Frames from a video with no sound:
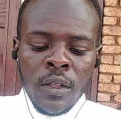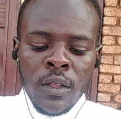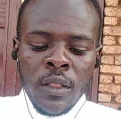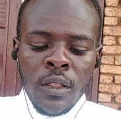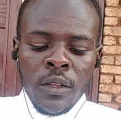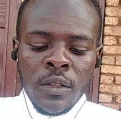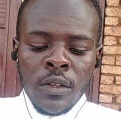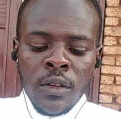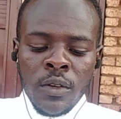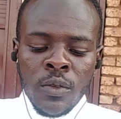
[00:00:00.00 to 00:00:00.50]
The
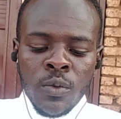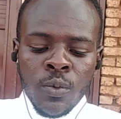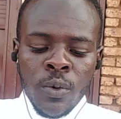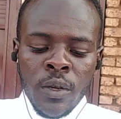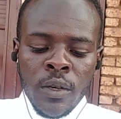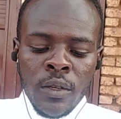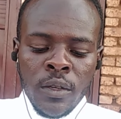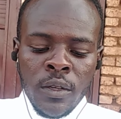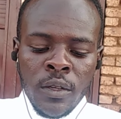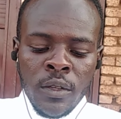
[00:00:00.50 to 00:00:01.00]
third one
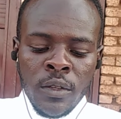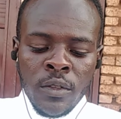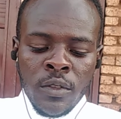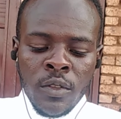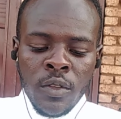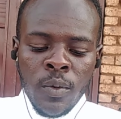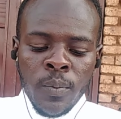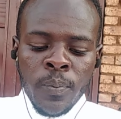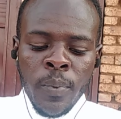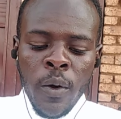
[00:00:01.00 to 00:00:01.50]

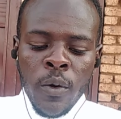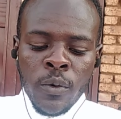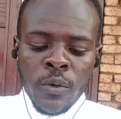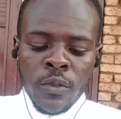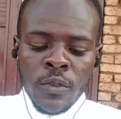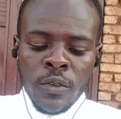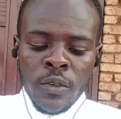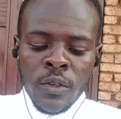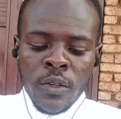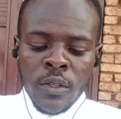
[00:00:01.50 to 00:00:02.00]
is
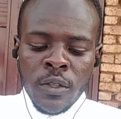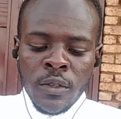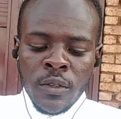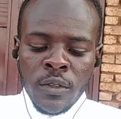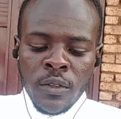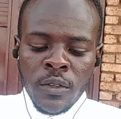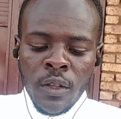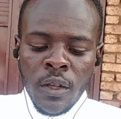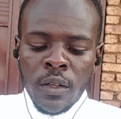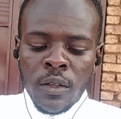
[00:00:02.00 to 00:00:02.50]
post-reading
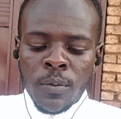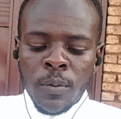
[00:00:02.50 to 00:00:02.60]
stage.